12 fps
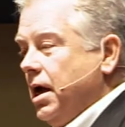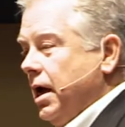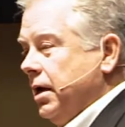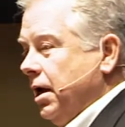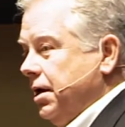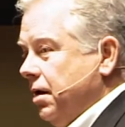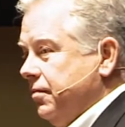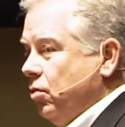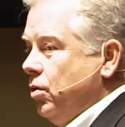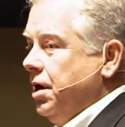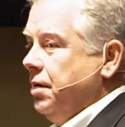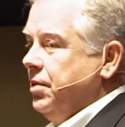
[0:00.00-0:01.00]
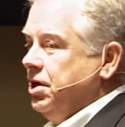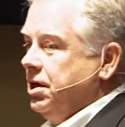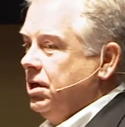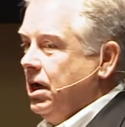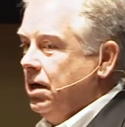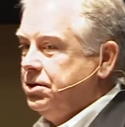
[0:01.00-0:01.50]
and they give away $1
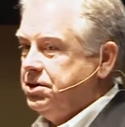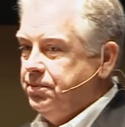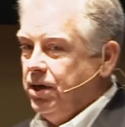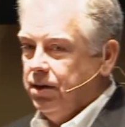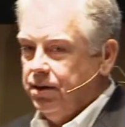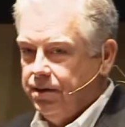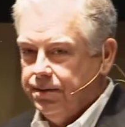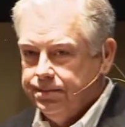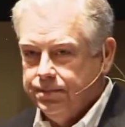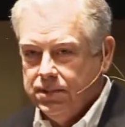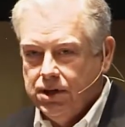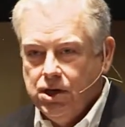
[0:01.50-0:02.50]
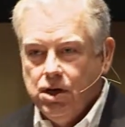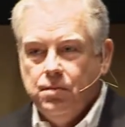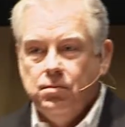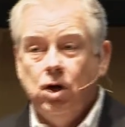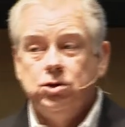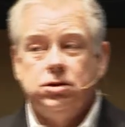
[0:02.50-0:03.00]
million a month,
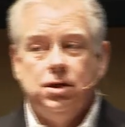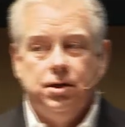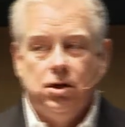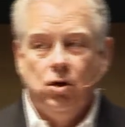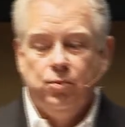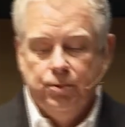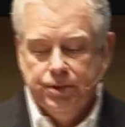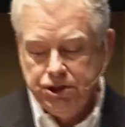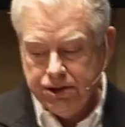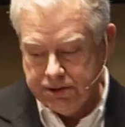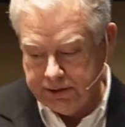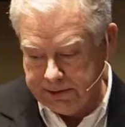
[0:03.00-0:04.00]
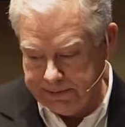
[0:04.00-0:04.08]
mostly to global missions.